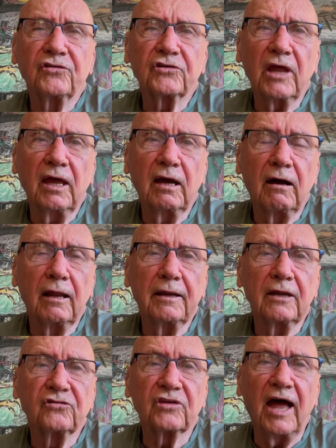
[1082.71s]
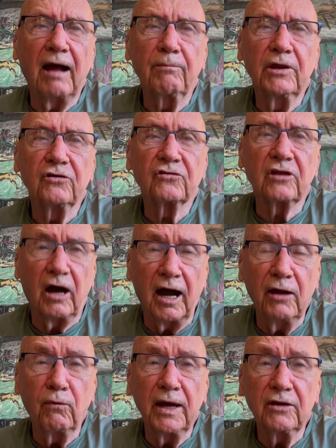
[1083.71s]
to stay on established
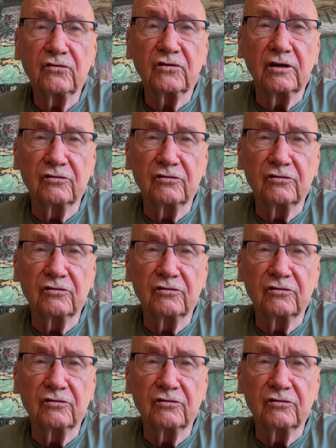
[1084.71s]
highways.